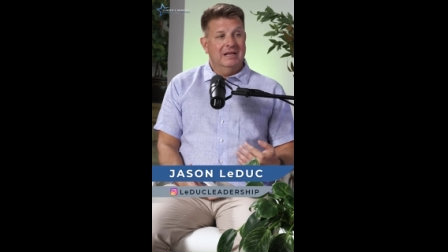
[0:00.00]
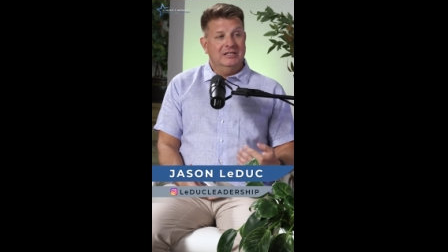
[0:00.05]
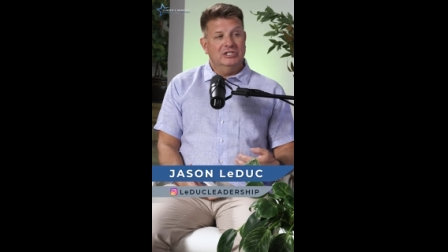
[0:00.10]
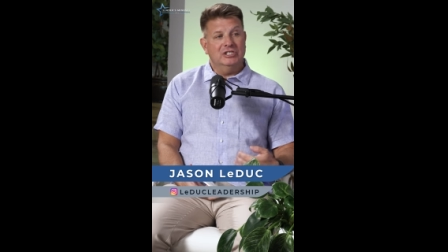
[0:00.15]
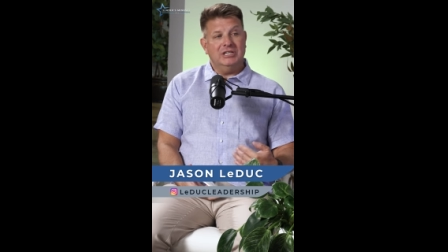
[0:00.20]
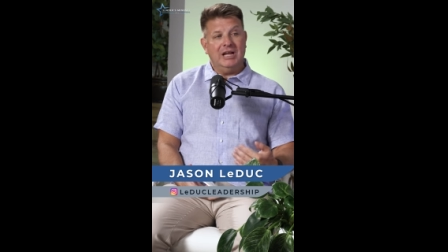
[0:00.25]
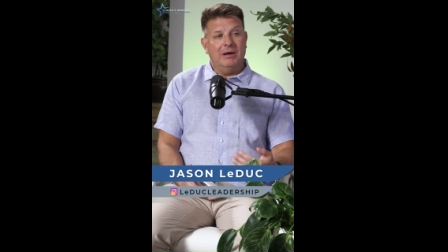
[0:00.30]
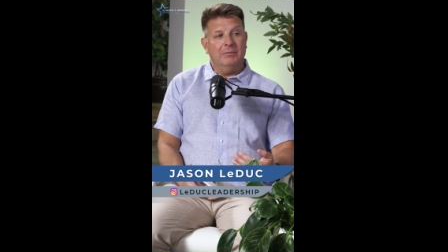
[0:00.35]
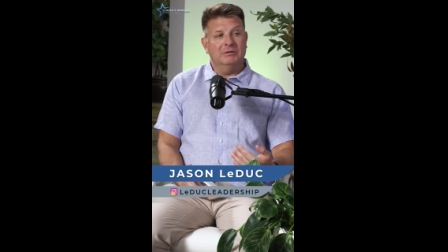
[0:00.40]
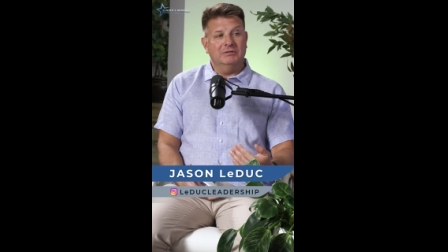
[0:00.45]

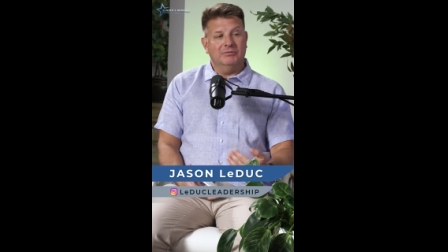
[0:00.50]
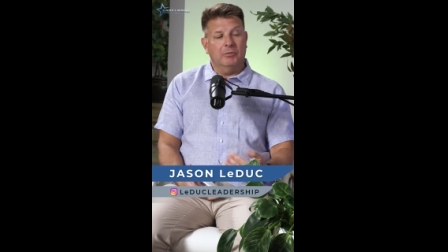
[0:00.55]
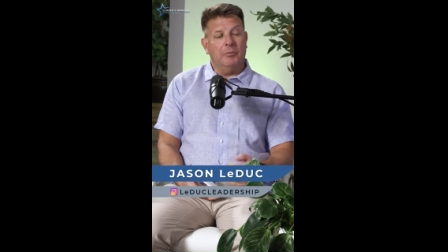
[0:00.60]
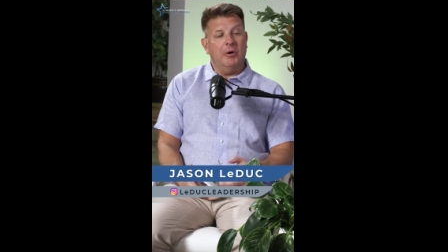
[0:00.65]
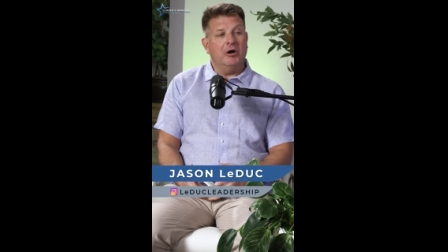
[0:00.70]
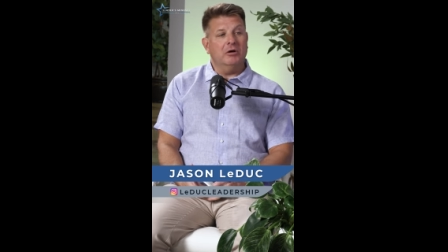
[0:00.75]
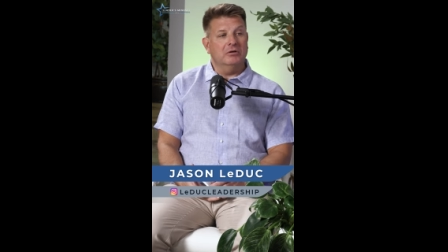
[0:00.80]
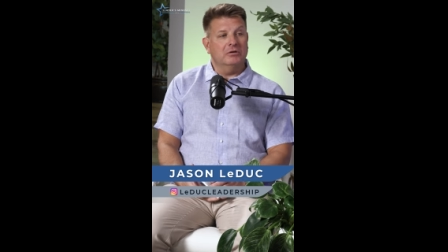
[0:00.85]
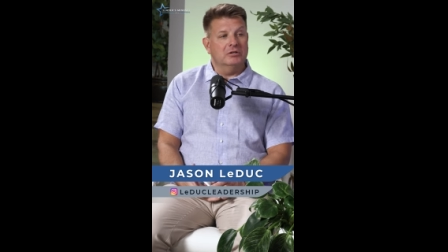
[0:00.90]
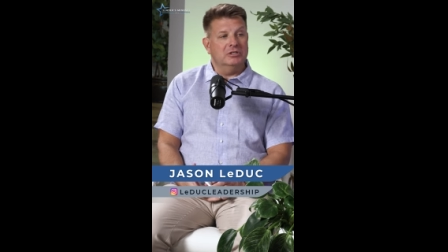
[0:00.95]
Just how much of a
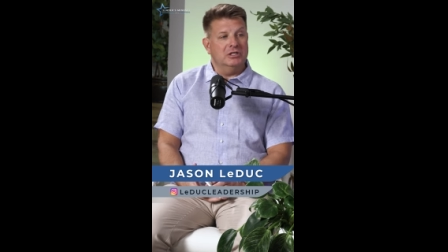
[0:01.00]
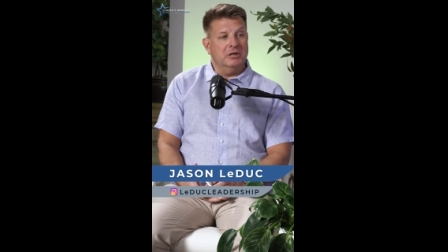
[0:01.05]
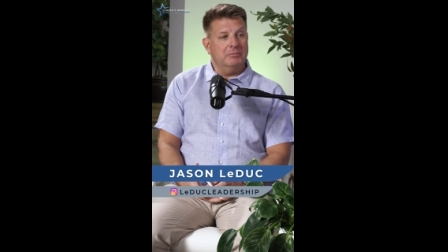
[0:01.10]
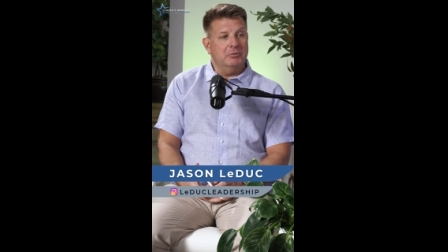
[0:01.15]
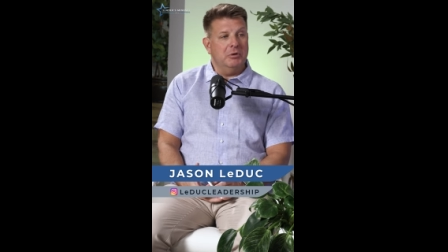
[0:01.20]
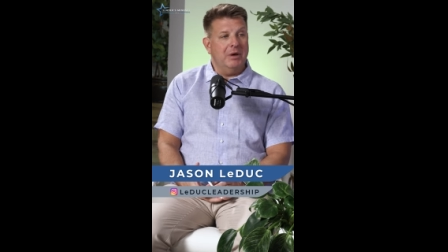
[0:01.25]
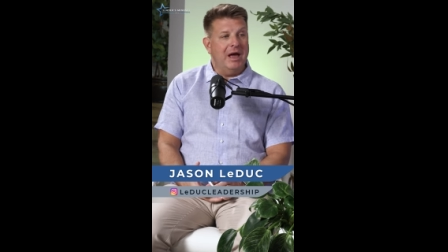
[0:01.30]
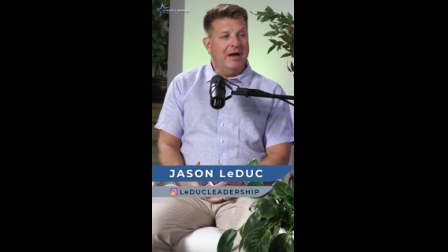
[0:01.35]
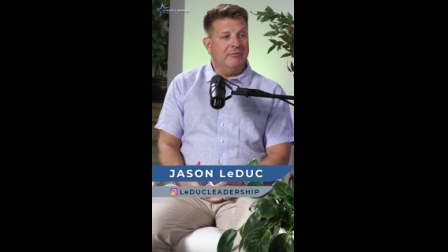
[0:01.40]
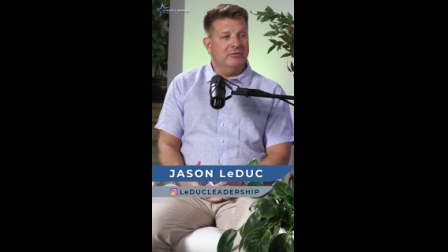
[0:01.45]
partnership
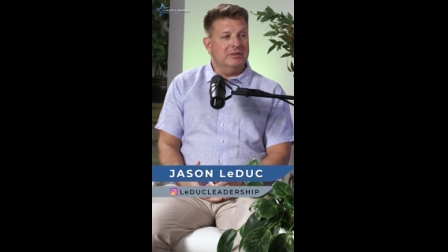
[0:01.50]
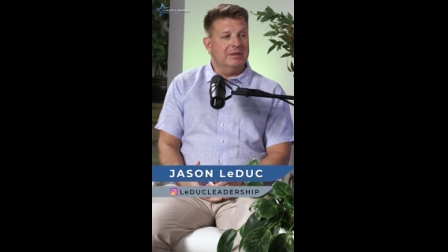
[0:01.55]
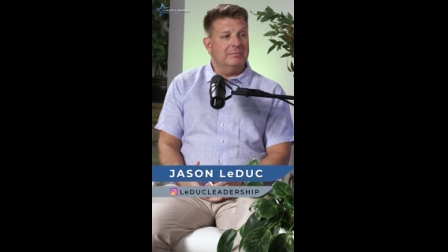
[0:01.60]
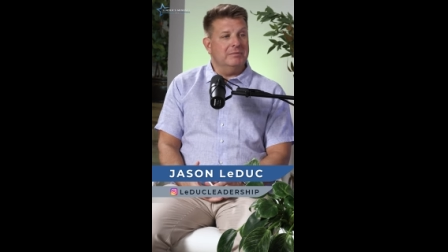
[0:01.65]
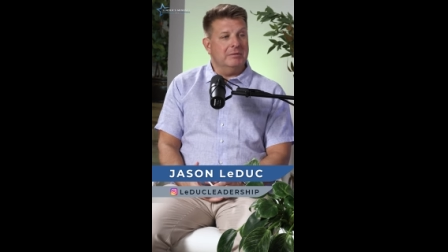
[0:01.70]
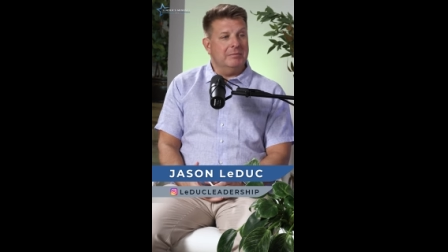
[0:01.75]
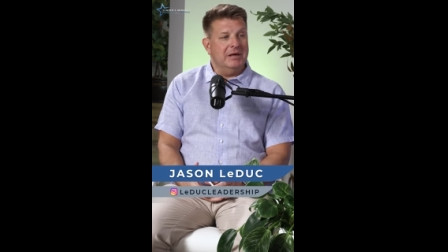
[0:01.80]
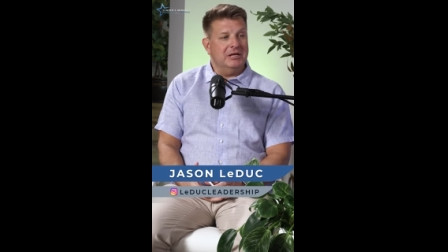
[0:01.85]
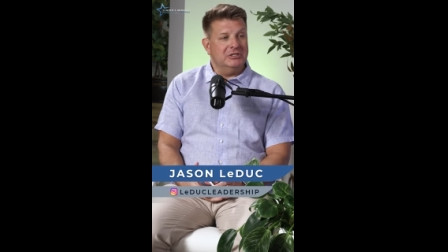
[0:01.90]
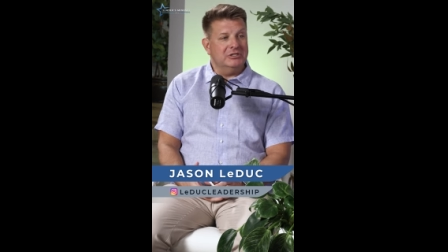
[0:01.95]
you have with
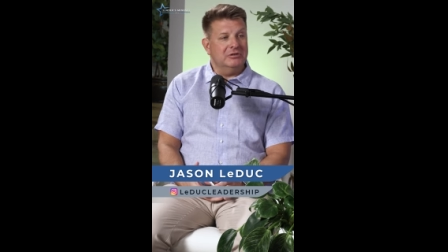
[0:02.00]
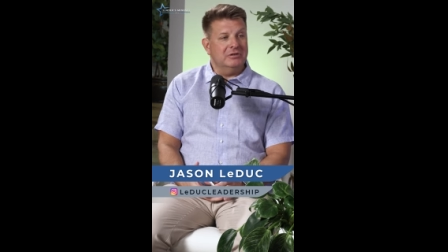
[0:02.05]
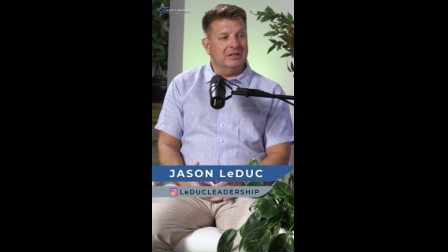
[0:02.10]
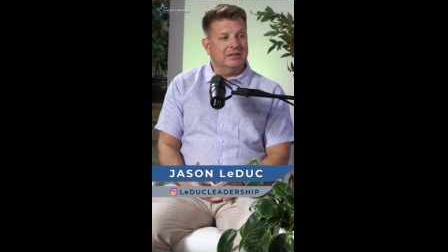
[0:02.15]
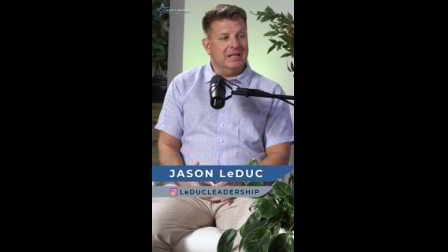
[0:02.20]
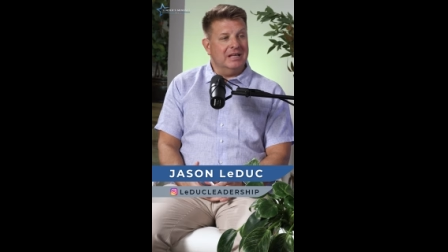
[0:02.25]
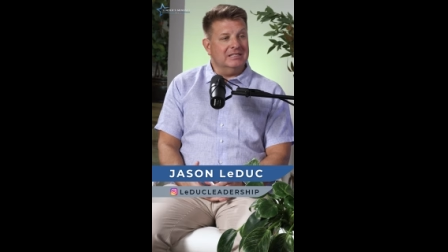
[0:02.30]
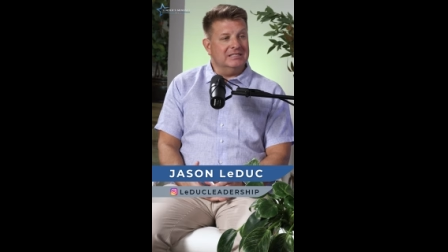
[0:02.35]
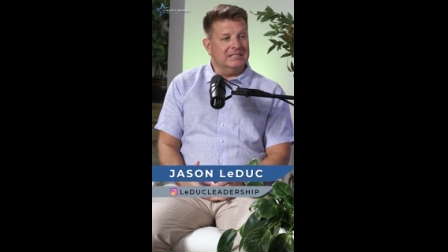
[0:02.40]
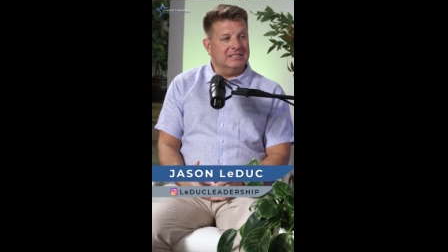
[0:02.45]
them to make sure
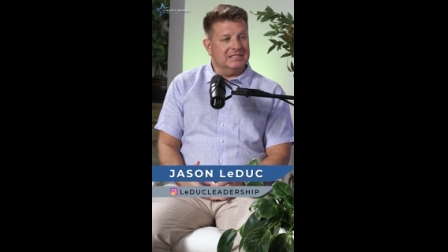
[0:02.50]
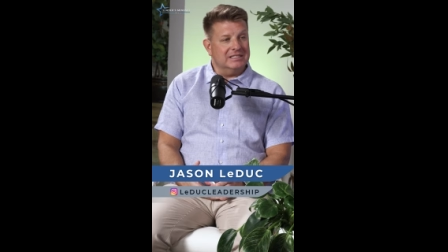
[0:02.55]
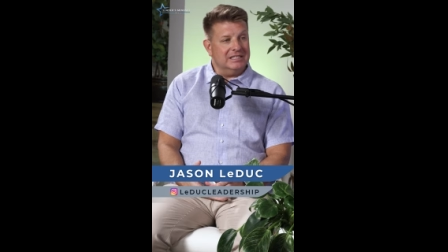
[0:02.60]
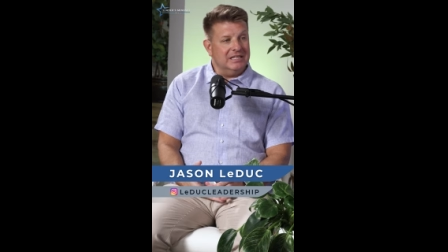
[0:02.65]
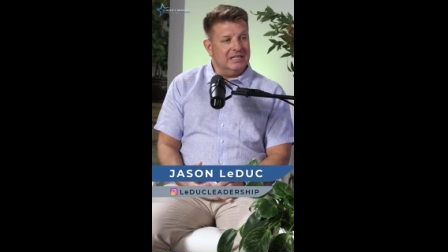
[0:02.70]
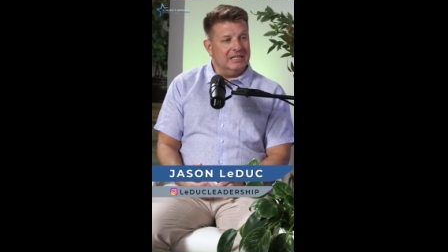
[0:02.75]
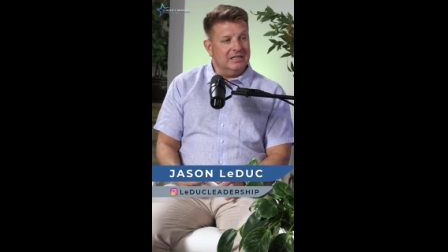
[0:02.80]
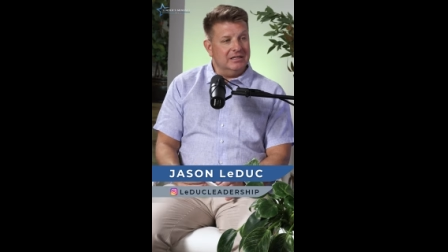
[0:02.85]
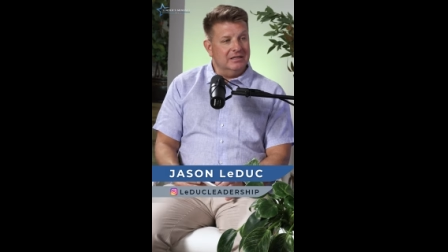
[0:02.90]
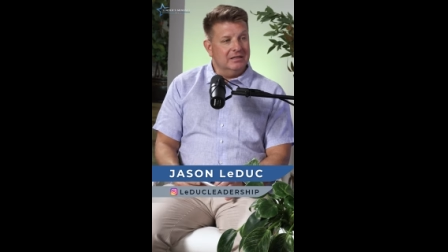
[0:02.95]
that they
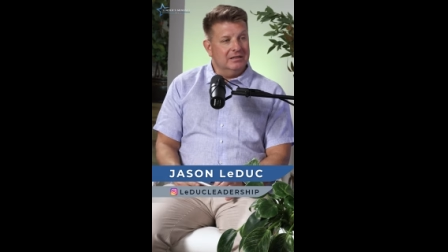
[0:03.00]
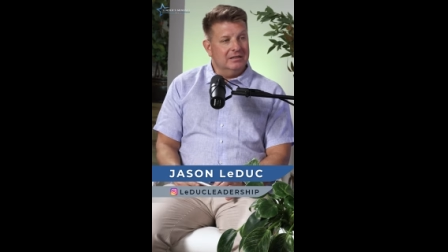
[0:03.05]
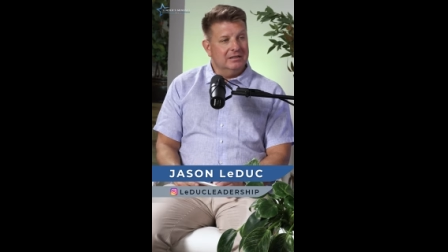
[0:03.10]
succeed.